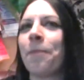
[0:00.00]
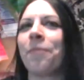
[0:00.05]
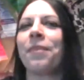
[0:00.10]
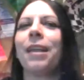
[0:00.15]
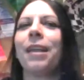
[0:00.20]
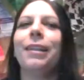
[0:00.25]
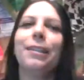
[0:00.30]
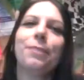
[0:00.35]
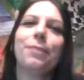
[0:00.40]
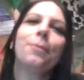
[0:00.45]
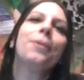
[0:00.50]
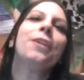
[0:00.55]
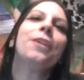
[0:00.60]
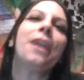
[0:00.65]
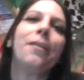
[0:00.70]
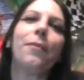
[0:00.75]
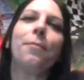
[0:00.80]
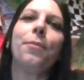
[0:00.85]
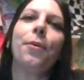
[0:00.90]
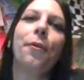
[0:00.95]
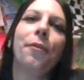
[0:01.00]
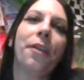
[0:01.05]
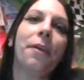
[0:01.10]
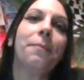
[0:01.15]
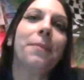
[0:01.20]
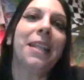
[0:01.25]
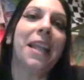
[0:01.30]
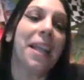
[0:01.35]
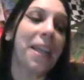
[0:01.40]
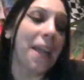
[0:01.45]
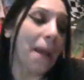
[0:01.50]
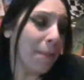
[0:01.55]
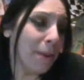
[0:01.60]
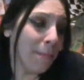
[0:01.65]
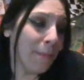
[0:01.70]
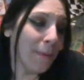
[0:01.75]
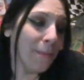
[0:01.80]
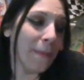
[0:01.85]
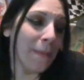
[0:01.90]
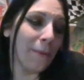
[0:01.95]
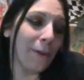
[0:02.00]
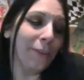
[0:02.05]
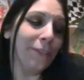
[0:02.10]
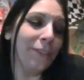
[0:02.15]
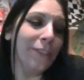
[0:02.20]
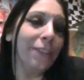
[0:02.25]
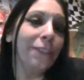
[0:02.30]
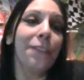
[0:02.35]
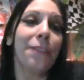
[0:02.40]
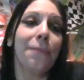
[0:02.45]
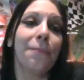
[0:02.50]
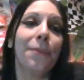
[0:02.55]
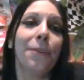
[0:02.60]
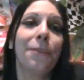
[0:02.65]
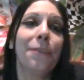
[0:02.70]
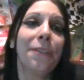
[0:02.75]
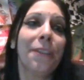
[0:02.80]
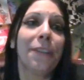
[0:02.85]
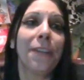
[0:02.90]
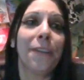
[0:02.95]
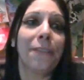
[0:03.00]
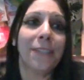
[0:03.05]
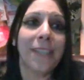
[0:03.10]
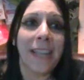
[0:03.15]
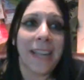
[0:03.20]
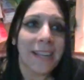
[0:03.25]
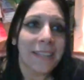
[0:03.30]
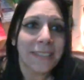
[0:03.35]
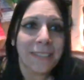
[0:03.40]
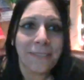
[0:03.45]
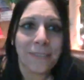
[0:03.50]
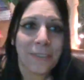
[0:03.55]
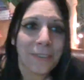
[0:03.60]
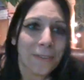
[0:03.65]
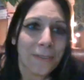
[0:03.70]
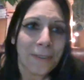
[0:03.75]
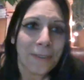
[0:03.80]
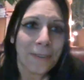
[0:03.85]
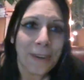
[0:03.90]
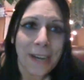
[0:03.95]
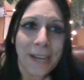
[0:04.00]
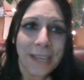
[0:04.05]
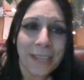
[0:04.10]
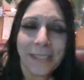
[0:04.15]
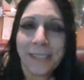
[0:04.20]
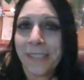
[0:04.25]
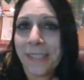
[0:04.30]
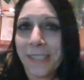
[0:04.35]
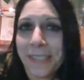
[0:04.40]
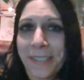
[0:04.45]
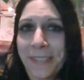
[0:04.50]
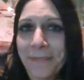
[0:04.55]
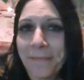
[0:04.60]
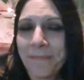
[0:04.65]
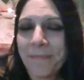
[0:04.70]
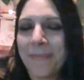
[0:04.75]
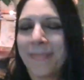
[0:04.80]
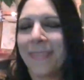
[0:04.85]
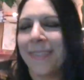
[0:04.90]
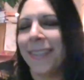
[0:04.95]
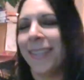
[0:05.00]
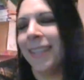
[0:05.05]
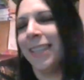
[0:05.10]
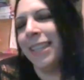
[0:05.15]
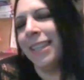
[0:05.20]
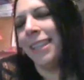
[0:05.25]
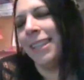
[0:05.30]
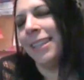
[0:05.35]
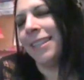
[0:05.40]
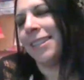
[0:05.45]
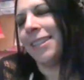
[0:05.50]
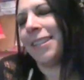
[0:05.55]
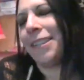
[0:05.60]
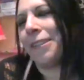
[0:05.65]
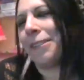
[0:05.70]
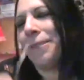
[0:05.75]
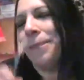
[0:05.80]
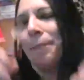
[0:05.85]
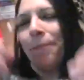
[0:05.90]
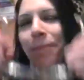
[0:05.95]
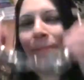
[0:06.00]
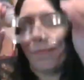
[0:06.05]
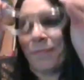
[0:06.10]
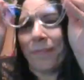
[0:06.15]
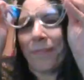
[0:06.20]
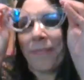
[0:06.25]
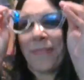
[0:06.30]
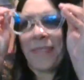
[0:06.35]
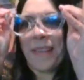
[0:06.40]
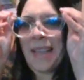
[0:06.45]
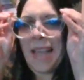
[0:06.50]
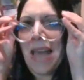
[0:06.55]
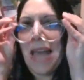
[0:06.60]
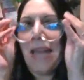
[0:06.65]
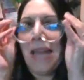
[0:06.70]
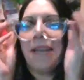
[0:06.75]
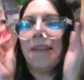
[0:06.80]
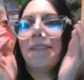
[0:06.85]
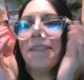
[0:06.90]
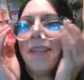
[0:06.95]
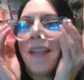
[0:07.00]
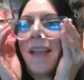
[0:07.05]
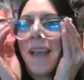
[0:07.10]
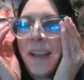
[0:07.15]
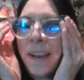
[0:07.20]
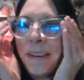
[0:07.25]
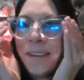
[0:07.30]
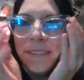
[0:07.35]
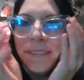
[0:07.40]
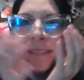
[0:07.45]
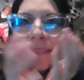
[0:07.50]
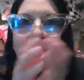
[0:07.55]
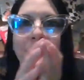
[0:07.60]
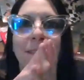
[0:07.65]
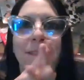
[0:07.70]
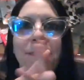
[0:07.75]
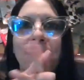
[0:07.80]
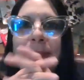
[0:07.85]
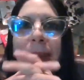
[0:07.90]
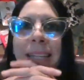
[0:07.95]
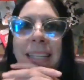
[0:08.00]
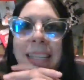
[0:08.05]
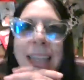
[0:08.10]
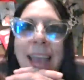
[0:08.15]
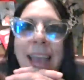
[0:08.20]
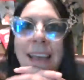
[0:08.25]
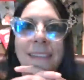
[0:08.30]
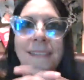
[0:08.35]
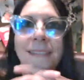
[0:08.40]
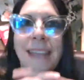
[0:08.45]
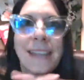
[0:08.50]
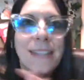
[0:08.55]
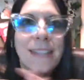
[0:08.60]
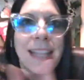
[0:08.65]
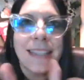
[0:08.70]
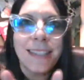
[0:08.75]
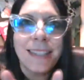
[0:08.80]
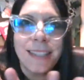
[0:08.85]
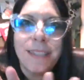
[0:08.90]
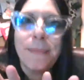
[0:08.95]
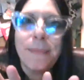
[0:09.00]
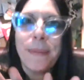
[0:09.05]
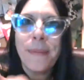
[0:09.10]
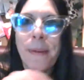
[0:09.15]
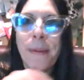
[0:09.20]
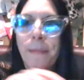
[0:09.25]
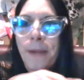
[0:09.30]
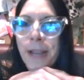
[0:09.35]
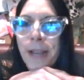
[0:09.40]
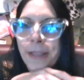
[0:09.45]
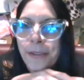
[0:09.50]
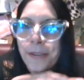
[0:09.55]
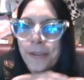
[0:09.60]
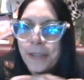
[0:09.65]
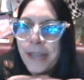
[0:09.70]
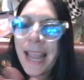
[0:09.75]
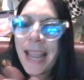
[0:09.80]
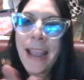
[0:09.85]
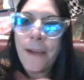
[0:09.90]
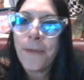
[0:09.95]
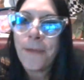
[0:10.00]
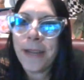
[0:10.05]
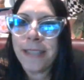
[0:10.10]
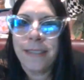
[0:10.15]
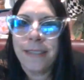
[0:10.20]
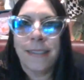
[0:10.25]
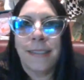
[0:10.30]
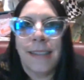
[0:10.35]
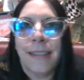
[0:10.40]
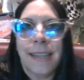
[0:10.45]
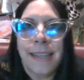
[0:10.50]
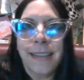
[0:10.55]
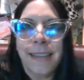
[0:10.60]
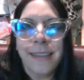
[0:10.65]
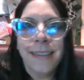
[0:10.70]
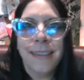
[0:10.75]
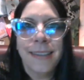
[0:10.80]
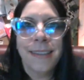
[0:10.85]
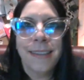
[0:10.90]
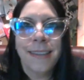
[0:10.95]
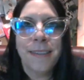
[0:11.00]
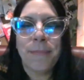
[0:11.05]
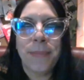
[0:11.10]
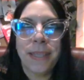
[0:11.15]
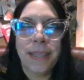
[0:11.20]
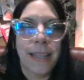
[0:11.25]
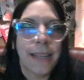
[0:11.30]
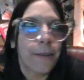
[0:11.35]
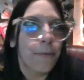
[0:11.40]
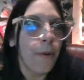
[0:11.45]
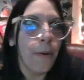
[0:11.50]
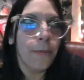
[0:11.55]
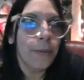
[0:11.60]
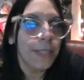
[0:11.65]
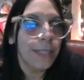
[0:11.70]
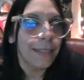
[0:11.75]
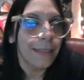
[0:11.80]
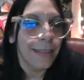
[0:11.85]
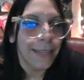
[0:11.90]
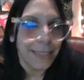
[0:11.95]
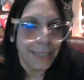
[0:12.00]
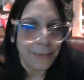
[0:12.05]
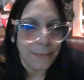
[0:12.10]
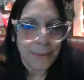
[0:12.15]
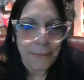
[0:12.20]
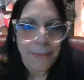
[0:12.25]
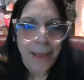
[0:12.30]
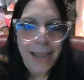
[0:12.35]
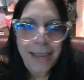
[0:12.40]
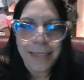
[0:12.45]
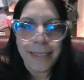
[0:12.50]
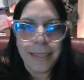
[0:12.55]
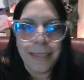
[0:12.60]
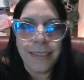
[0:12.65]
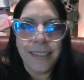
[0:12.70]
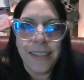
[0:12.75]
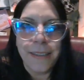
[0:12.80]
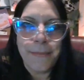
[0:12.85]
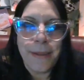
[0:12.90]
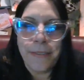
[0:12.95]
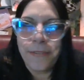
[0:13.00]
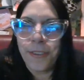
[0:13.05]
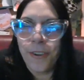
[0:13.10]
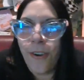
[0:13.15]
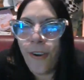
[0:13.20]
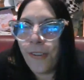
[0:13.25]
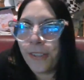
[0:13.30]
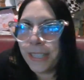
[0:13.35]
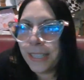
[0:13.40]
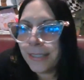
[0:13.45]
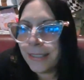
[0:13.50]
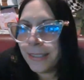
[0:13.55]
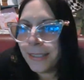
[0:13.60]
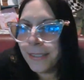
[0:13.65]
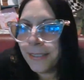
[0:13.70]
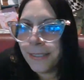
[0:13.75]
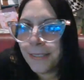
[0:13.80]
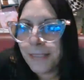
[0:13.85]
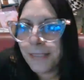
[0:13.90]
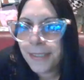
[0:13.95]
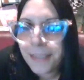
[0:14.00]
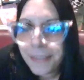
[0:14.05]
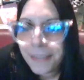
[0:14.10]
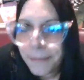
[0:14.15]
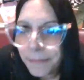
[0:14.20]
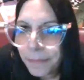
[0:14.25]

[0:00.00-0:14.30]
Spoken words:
at least we could have a booth. I'll be like, I'm going to put my purse under the booth and go dance for a while, So I don't know. But yeah, that's going to be my breakthrough. And I can't wait to like be like, what was it like to be back in a club after all these years?